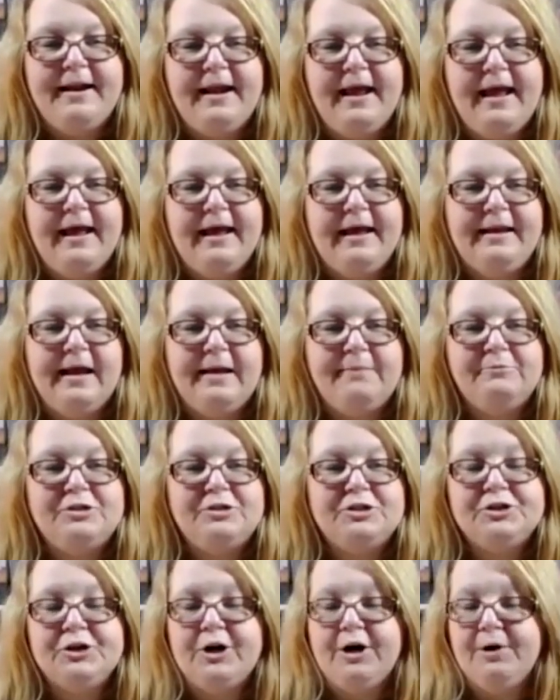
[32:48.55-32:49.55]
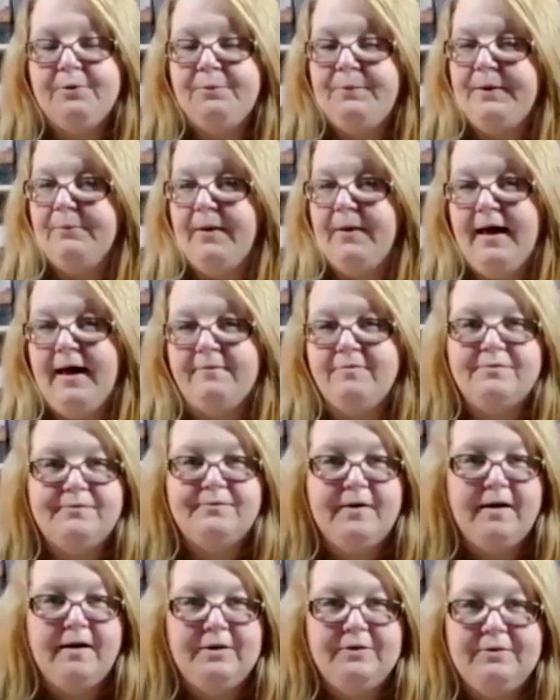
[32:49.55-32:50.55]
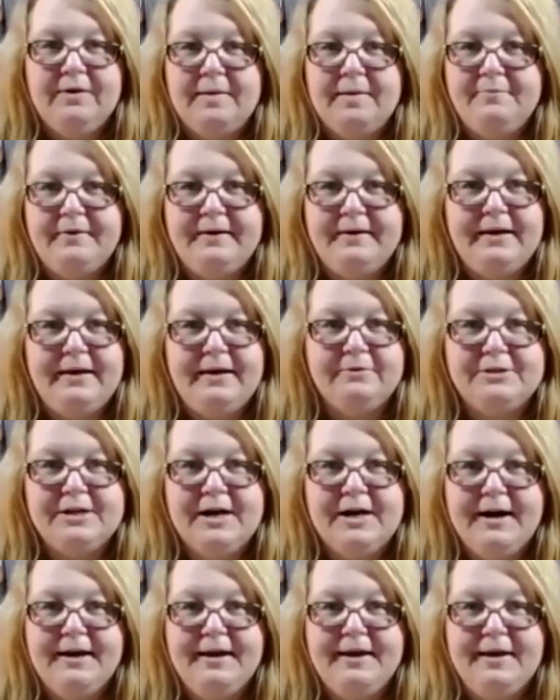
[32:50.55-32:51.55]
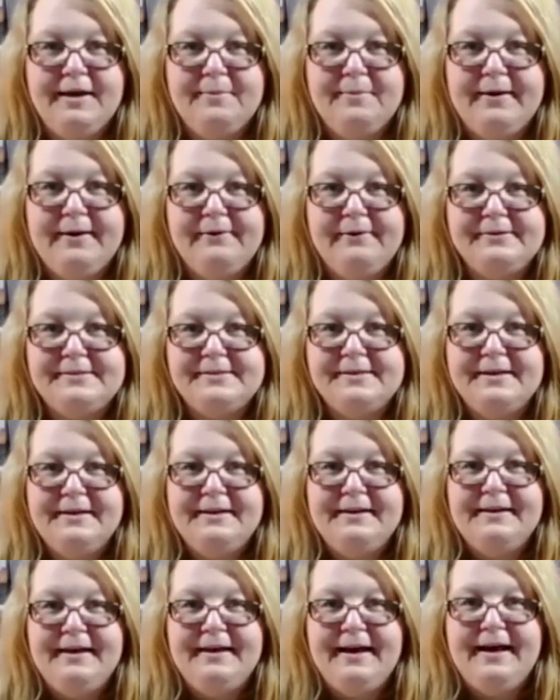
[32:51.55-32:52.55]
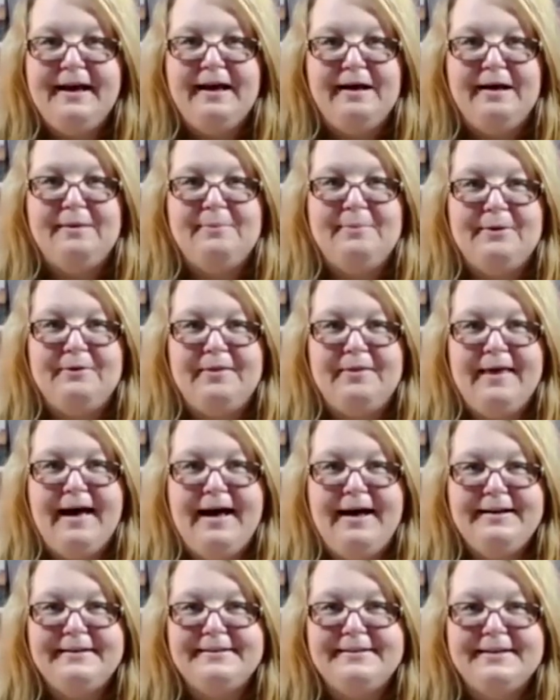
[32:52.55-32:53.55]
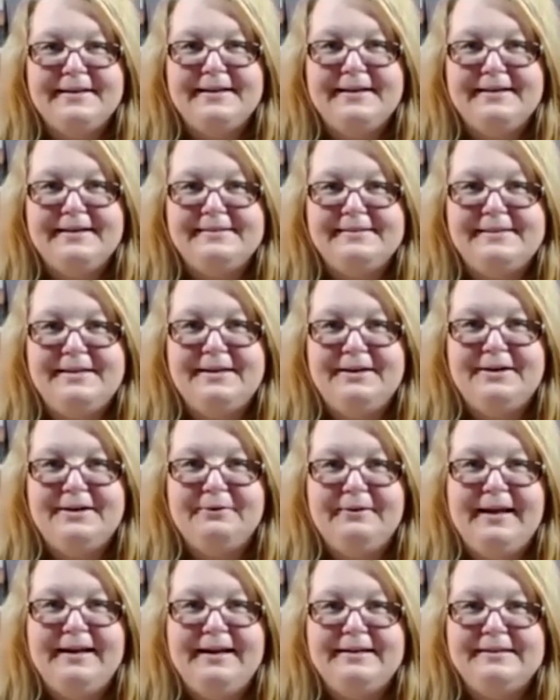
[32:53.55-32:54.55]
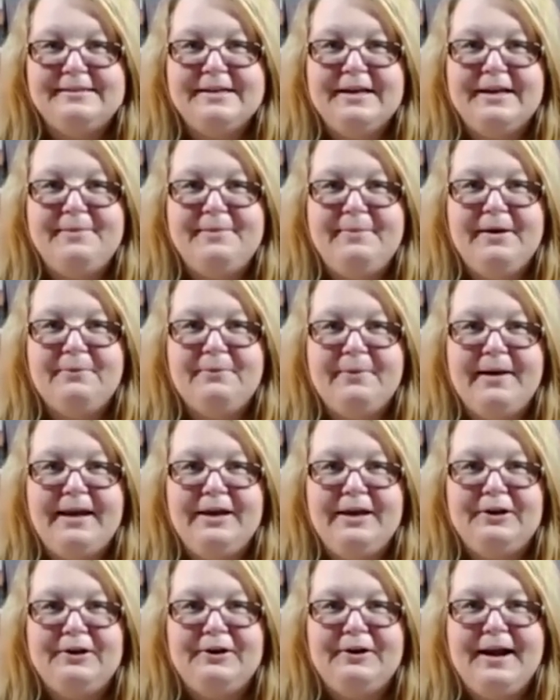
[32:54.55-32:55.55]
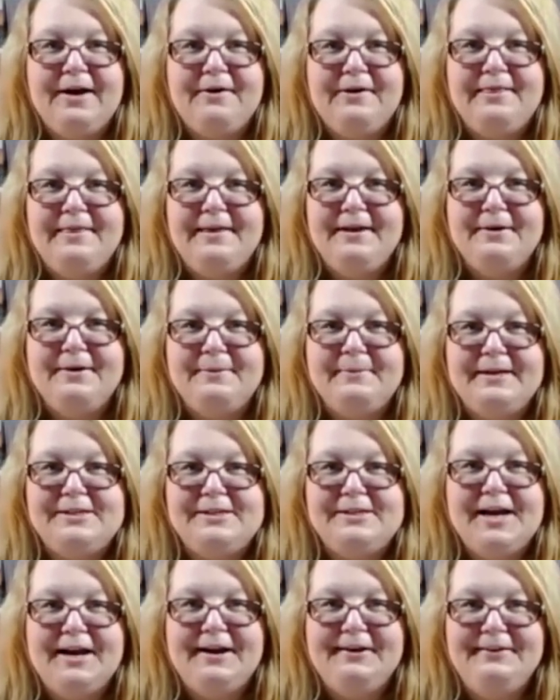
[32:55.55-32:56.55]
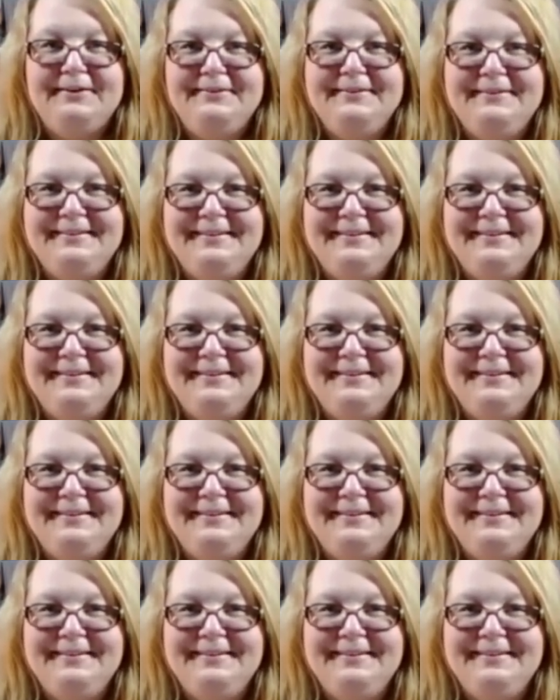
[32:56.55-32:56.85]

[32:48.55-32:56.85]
And I'm sure we will have a follow-up video talking about that, because, Leila's going to be a regular now, I think, on my channel.